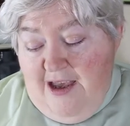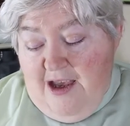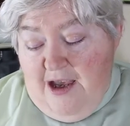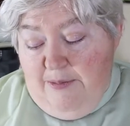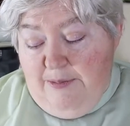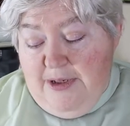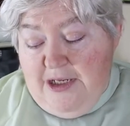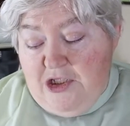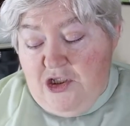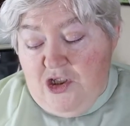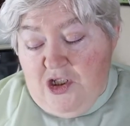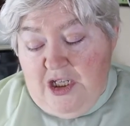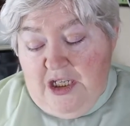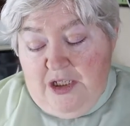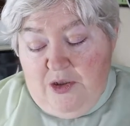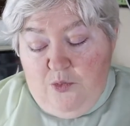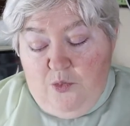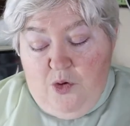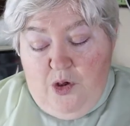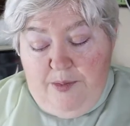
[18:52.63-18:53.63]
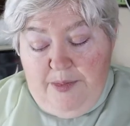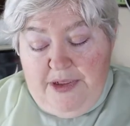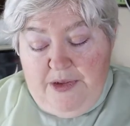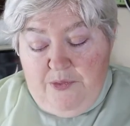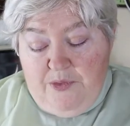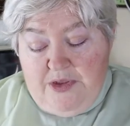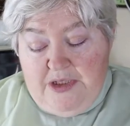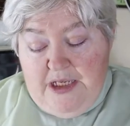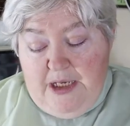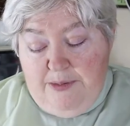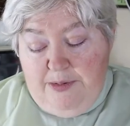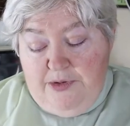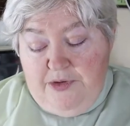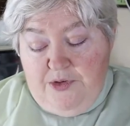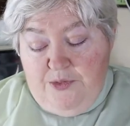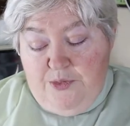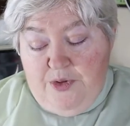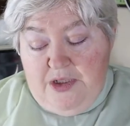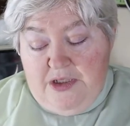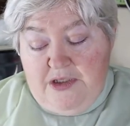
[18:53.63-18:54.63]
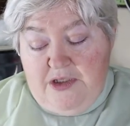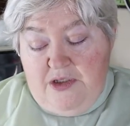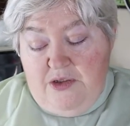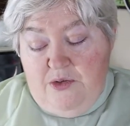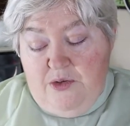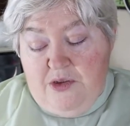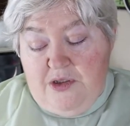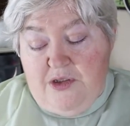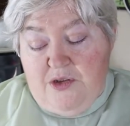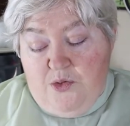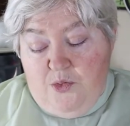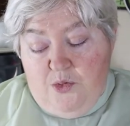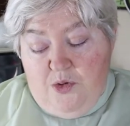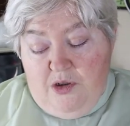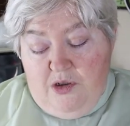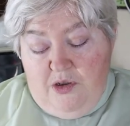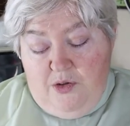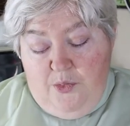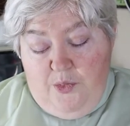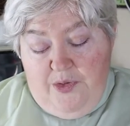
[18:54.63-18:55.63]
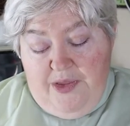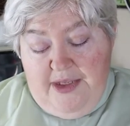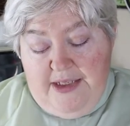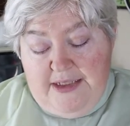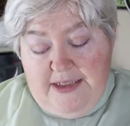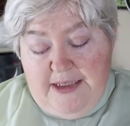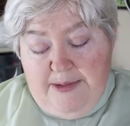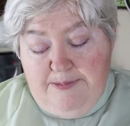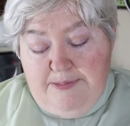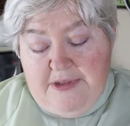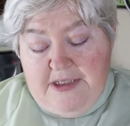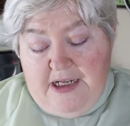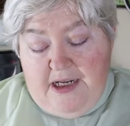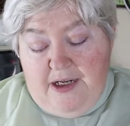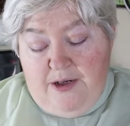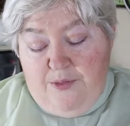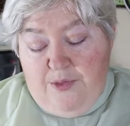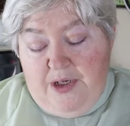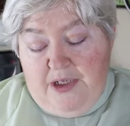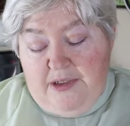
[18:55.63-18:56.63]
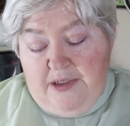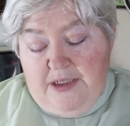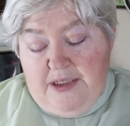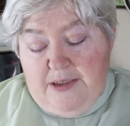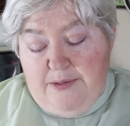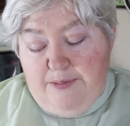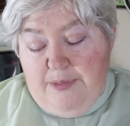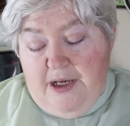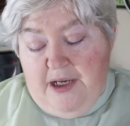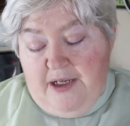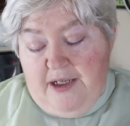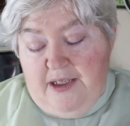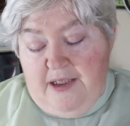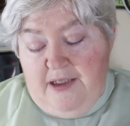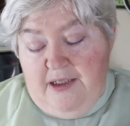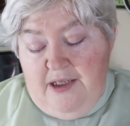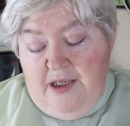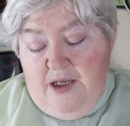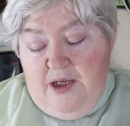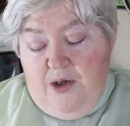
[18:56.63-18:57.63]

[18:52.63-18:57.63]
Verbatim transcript: A Michigan woman was able to rescue a squirrel with a zip tie around its body